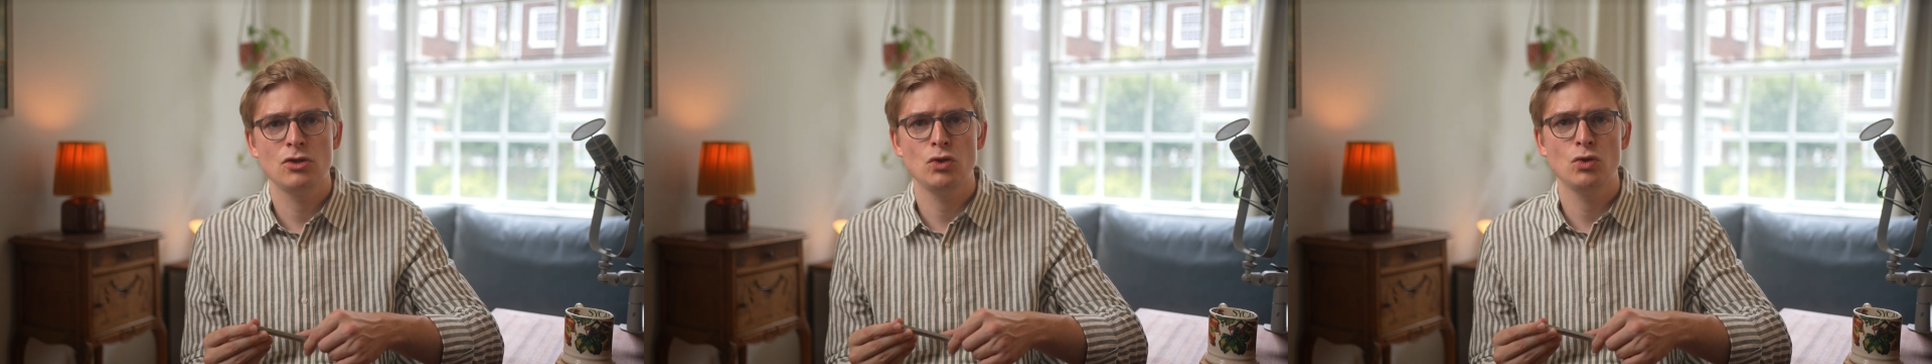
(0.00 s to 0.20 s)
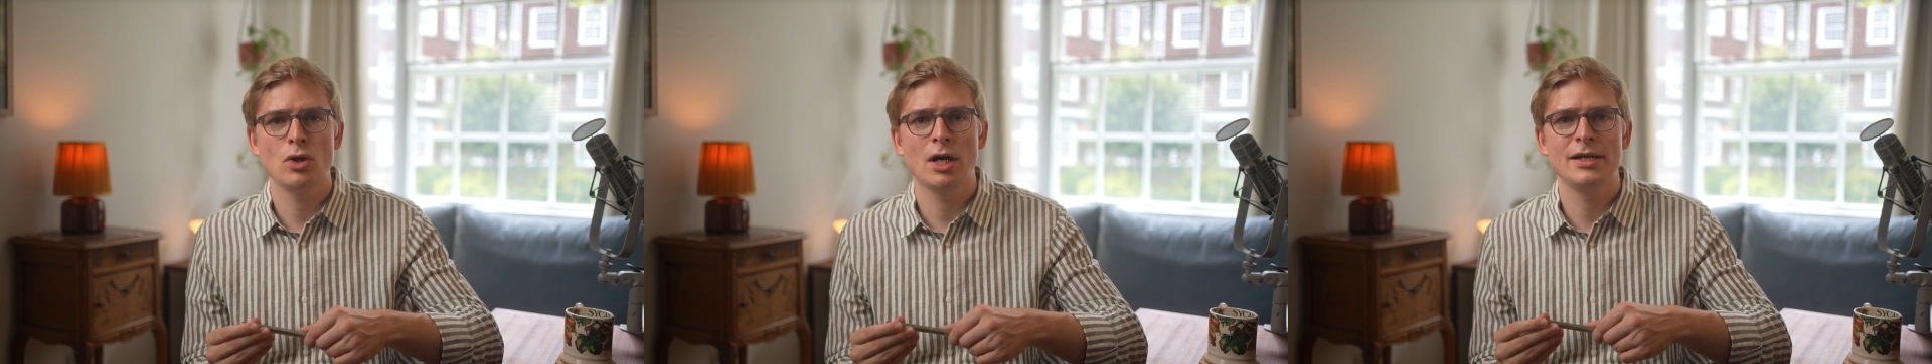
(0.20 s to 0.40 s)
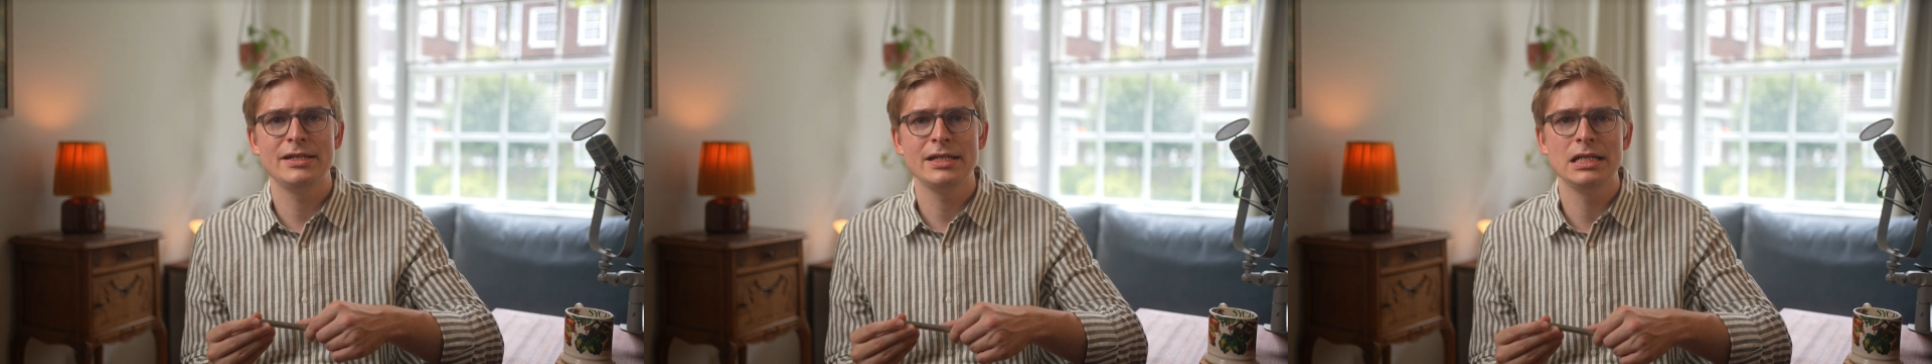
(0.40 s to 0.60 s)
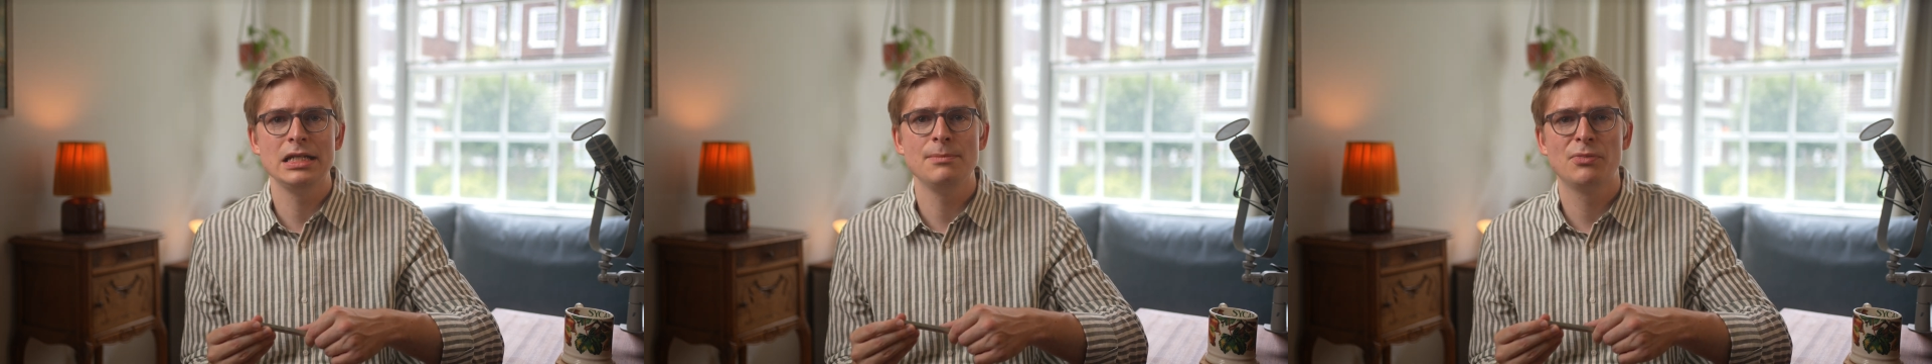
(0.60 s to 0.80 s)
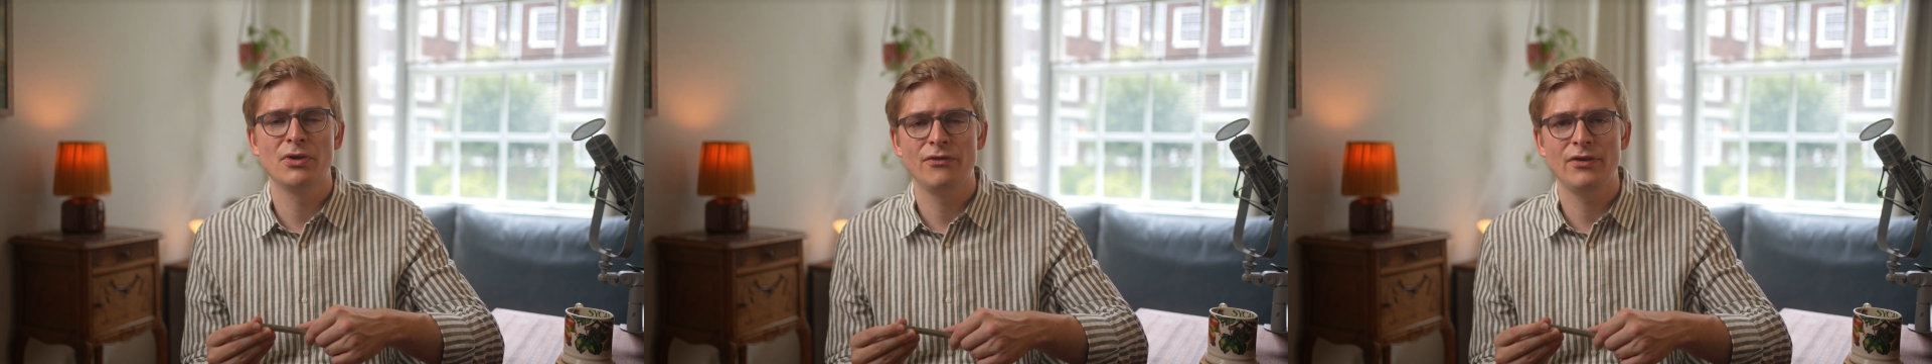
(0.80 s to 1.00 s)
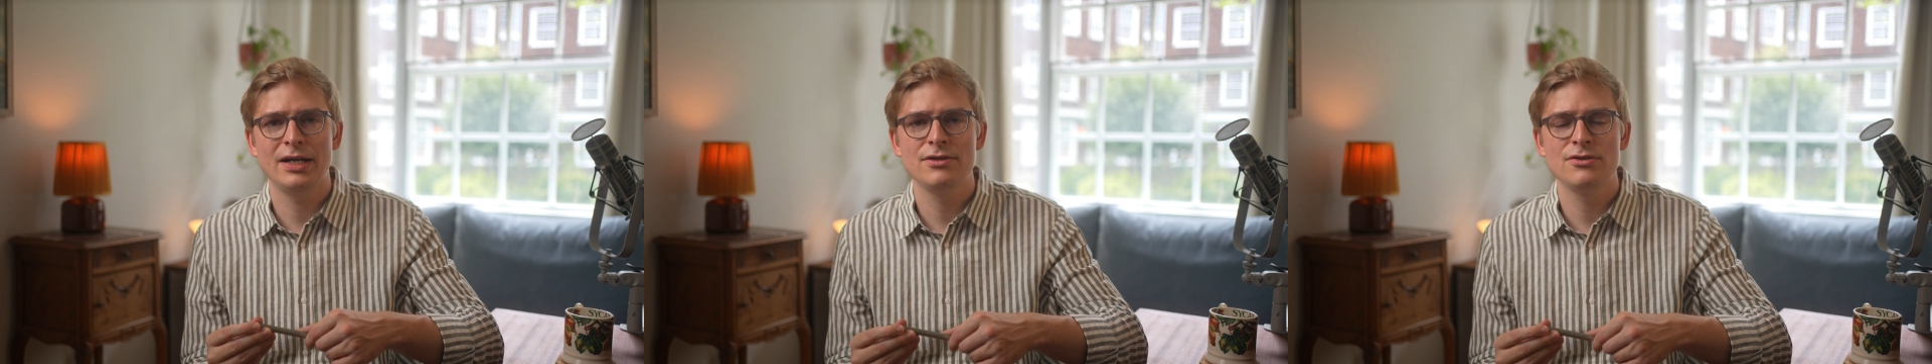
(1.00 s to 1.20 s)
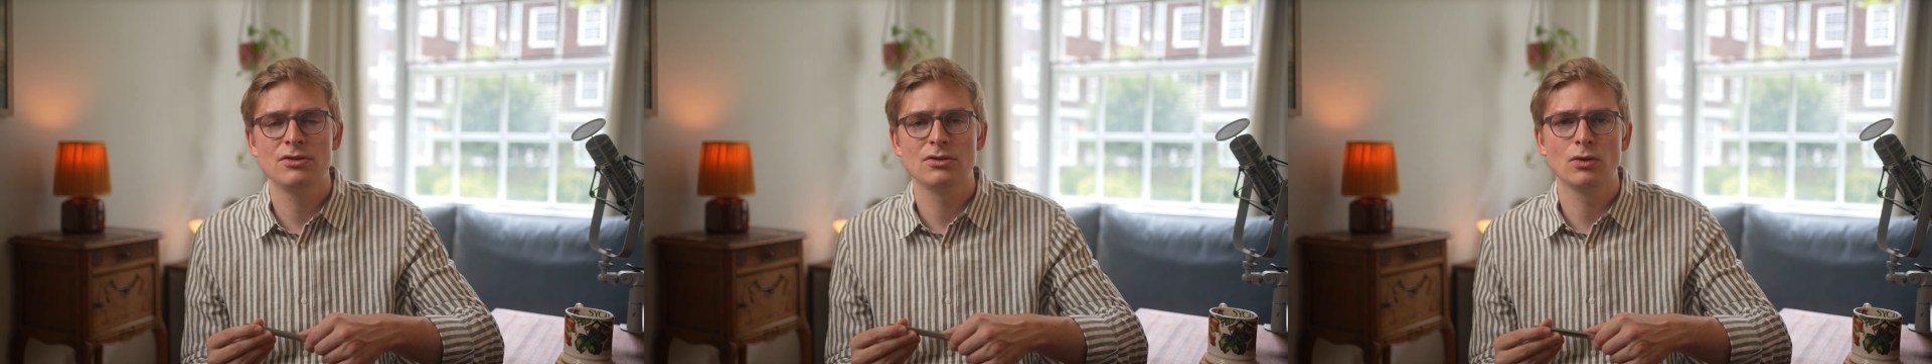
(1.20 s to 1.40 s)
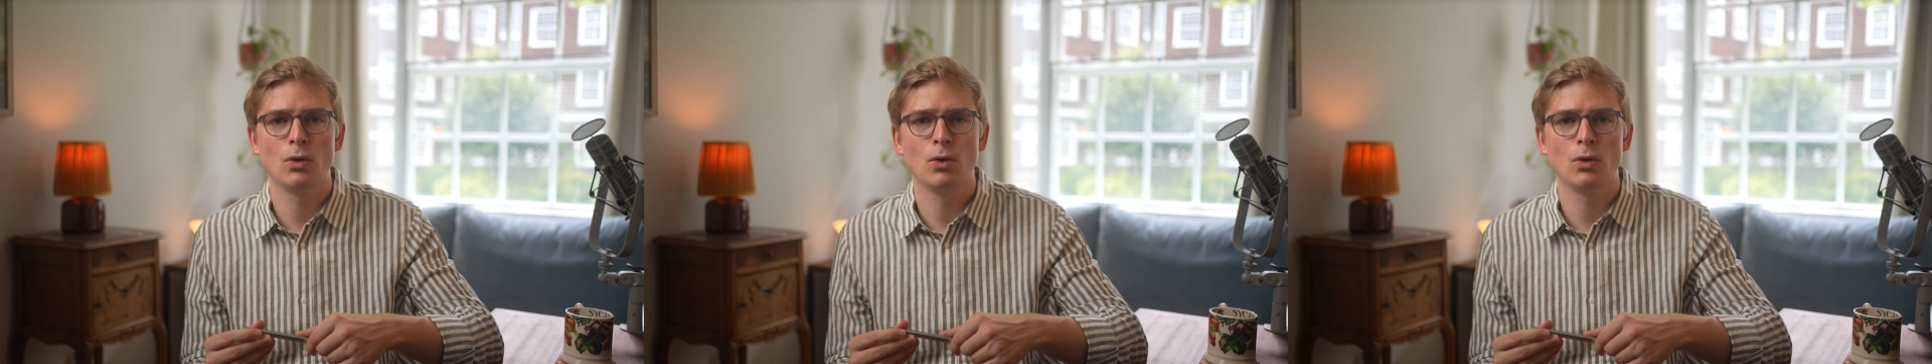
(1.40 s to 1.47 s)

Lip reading: to ideally prevent